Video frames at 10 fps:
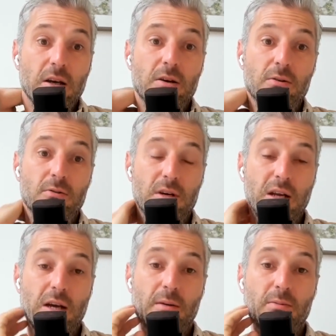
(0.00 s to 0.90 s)

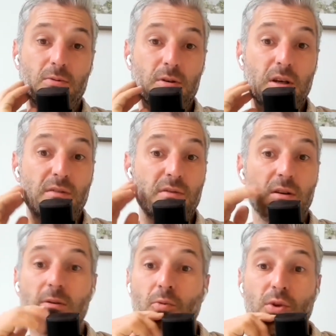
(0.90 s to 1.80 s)
rehab, or
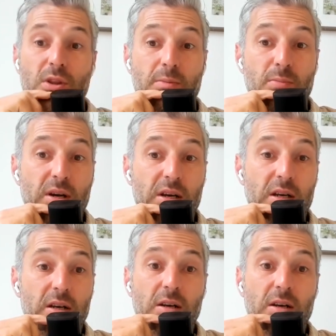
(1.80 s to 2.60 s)
even within brain